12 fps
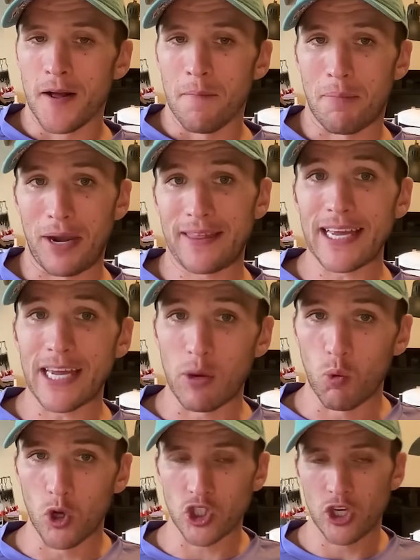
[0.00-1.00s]
But I think it
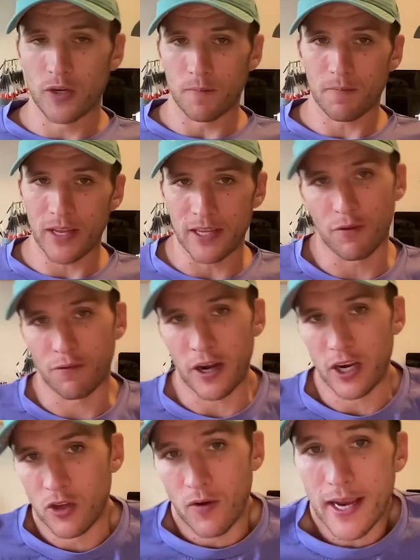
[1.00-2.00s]
wasn't, at the front
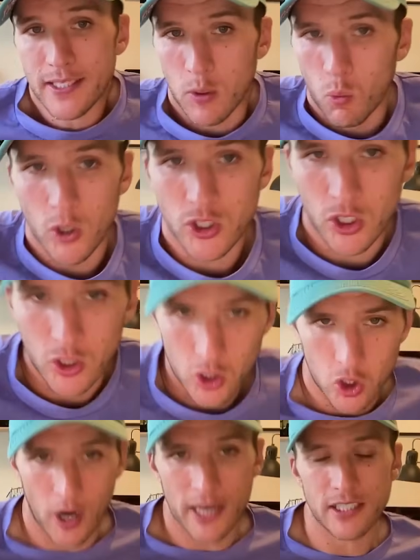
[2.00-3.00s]
of the race, it wasn't
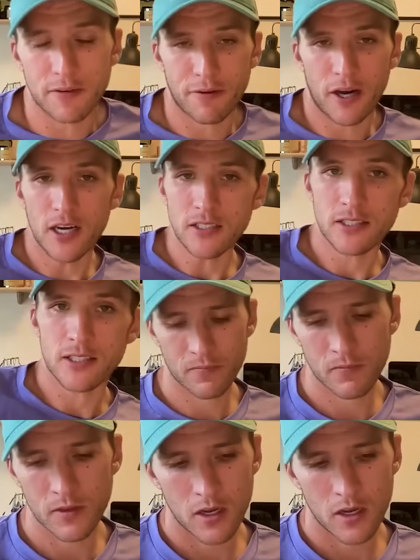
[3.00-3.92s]
crazy fast.